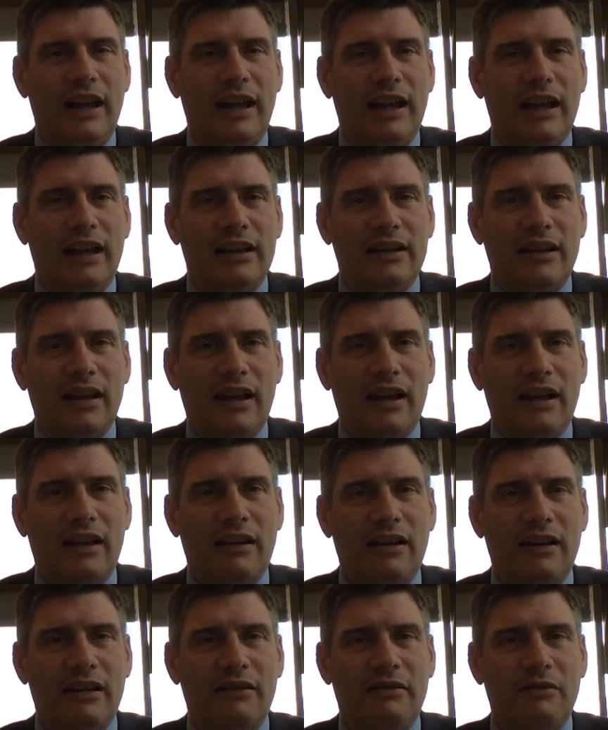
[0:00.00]
and
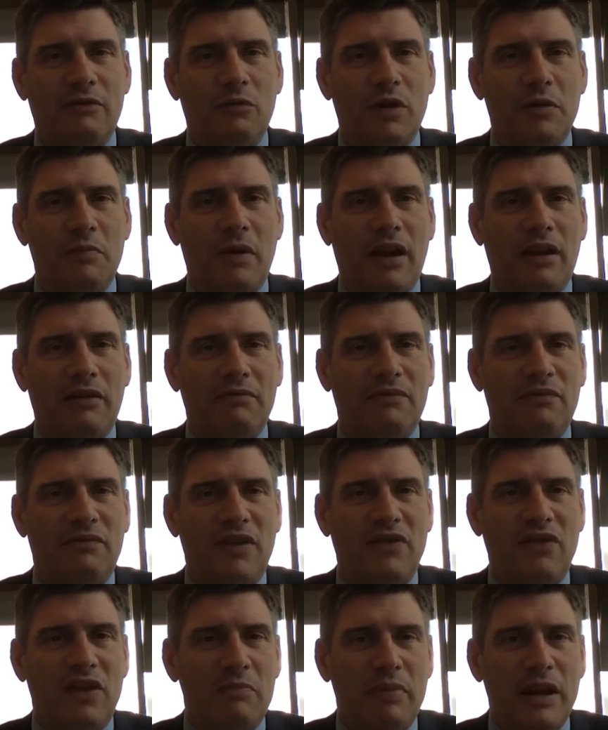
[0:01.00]
uh, with about
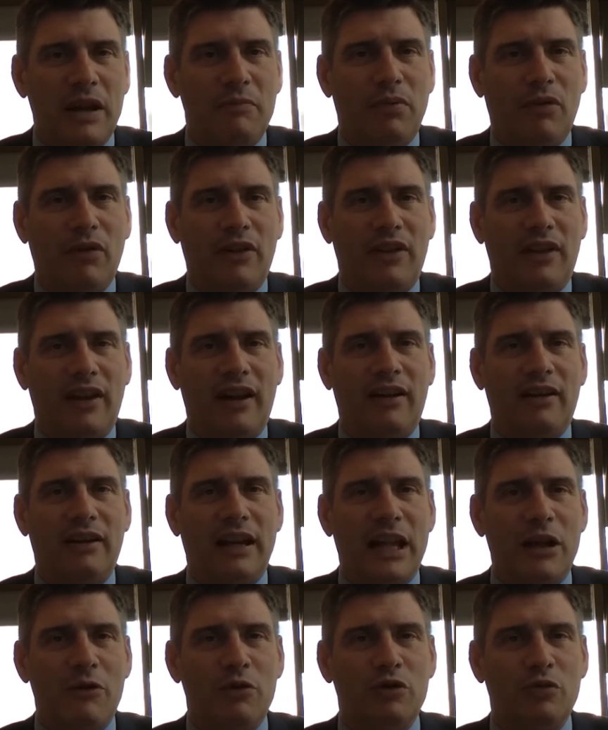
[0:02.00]
fifty people in there, and
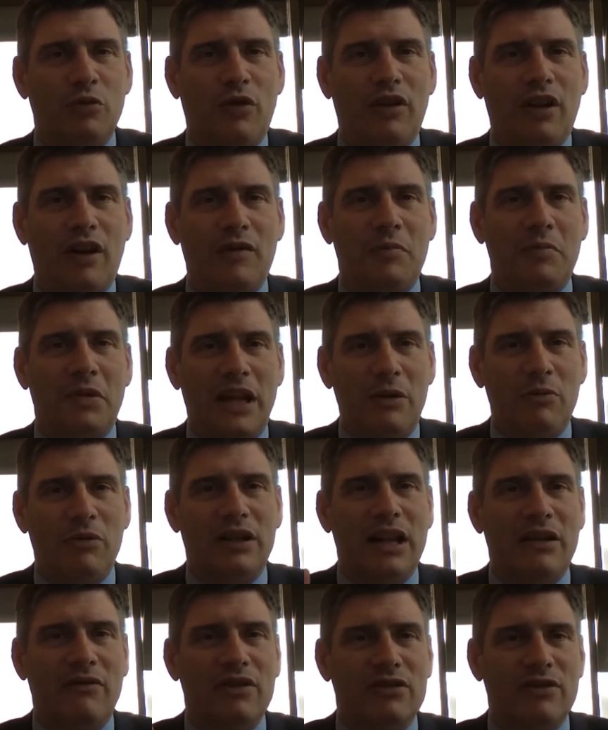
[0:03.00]
he was one of them. He
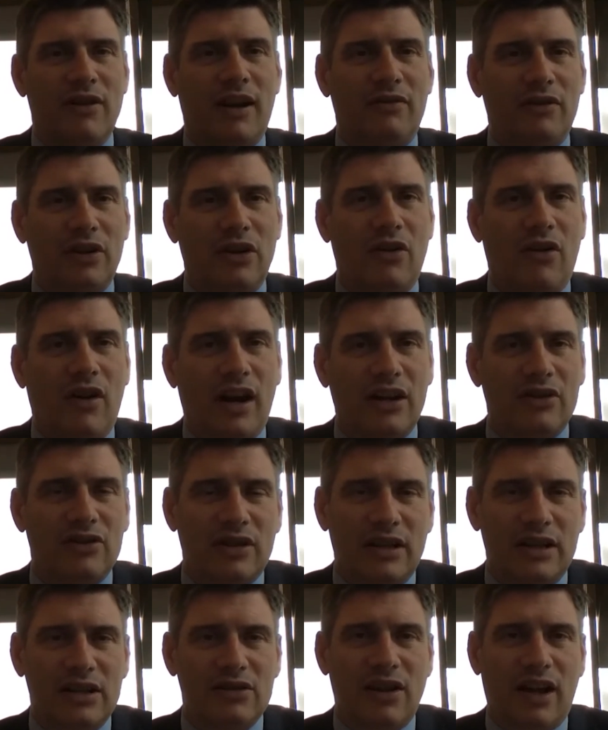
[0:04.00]
would give his life to Christ,
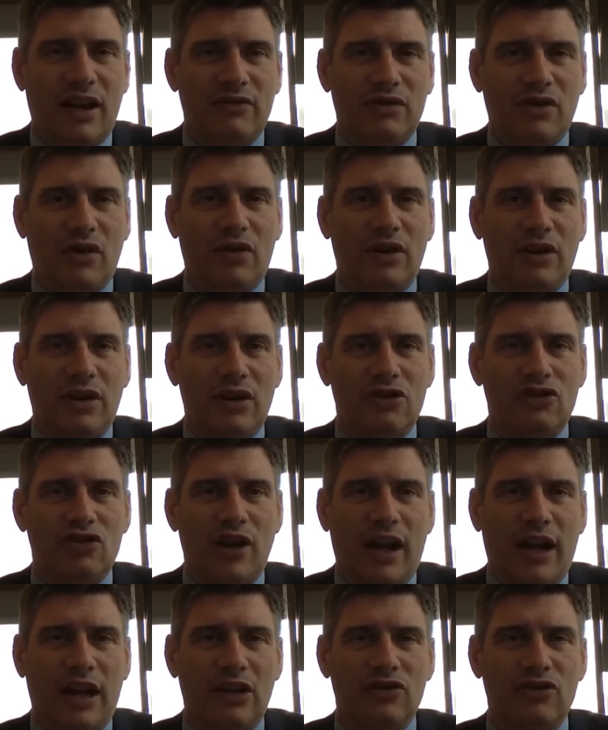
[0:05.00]
and his life started to
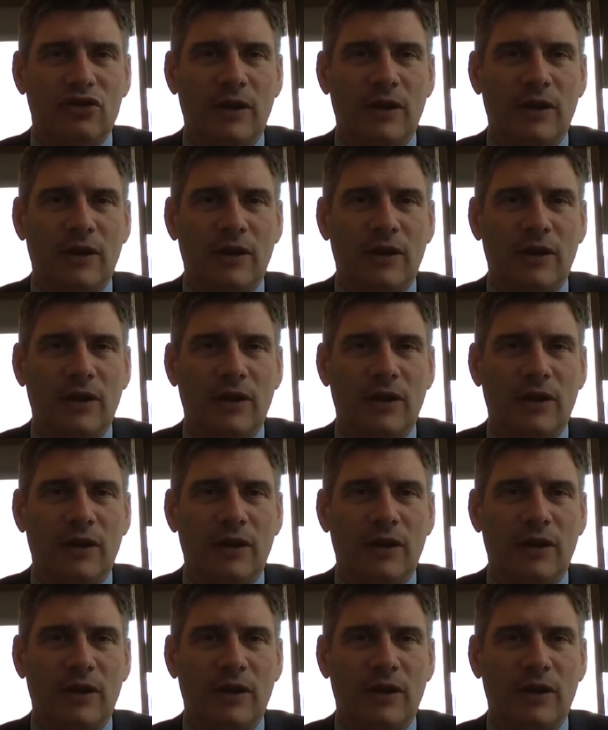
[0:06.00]
change.